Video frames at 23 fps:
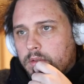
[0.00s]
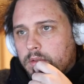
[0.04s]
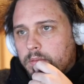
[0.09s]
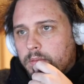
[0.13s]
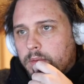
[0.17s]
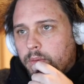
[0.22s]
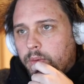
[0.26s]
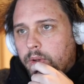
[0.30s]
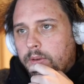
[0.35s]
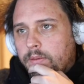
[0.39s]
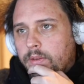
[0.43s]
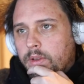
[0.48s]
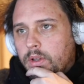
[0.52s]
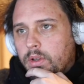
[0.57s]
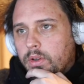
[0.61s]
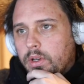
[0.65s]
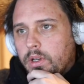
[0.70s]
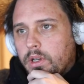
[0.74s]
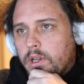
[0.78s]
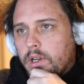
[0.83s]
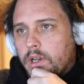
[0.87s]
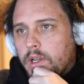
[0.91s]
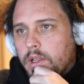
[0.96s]
But we haven't
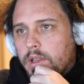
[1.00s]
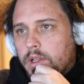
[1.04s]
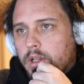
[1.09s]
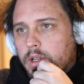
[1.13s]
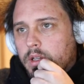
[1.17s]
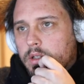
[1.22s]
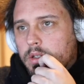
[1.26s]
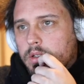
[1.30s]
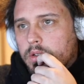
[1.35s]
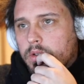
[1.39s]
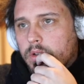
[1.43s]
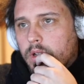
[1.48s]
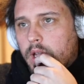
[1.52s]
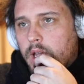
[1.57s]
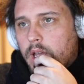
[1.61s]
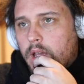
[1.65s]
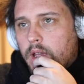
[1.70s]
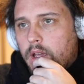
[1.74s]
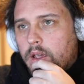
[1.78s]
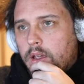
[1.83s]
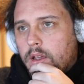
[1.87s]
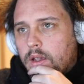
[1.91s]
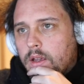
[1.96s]
loaded anything into
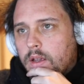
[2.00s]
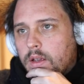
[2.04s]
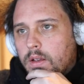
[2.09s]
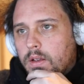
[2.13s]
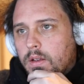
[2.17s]
A.